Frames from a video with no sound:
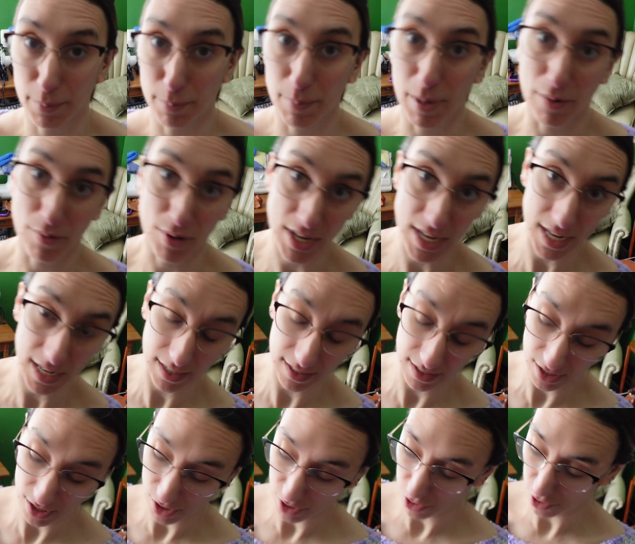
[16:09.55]
my reading.
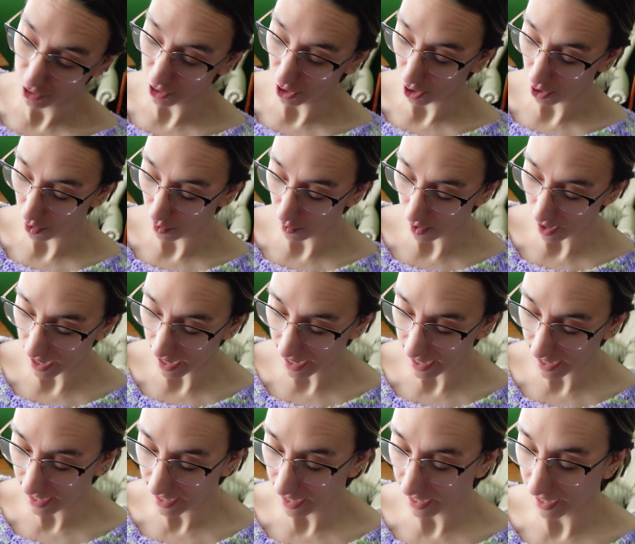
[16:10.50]
So
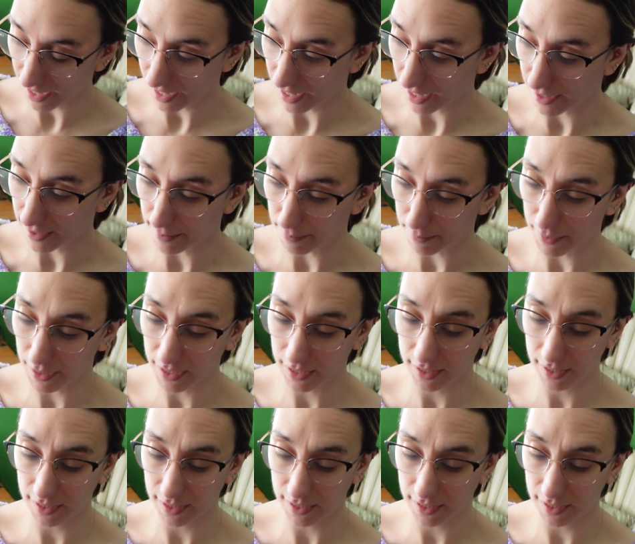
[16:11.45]
I am